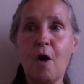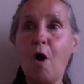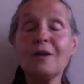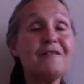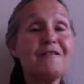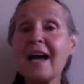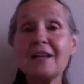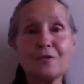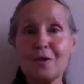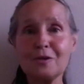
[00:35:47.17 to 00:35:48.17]
All of
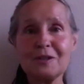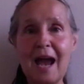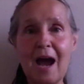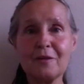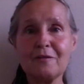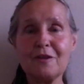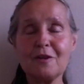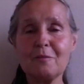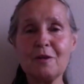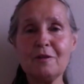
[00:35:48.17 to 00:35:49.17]
that grows out of the
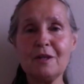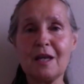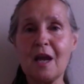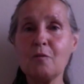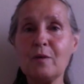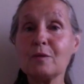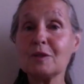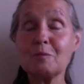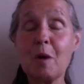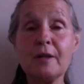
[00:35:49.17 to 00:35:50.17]
community, and we
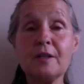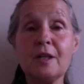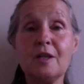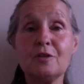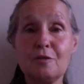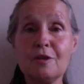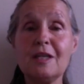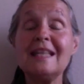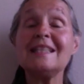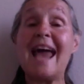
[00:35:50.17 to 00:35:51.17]
respond to the
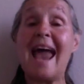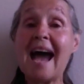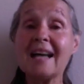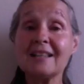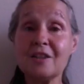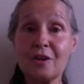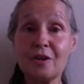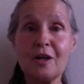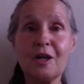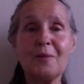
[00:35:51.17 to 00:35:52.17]
needs as
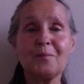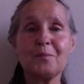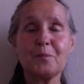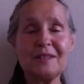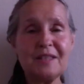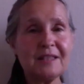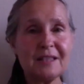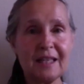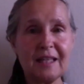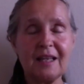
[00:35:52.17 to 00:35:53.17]
they're
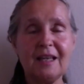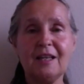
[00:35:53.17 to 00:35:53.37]
presenting.